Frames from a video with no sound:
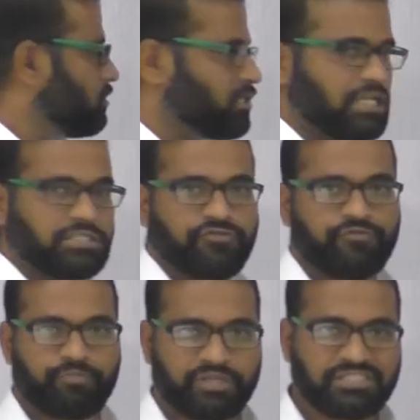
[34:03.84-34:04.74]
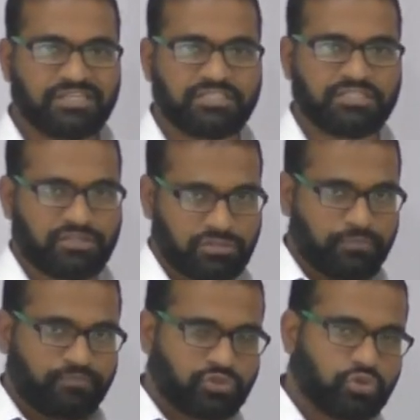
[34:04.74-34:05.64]
challenge of princely states,
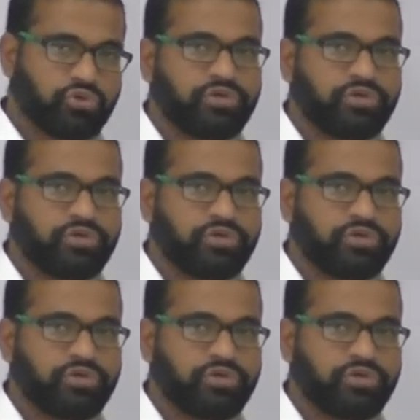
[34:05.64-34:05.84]
so to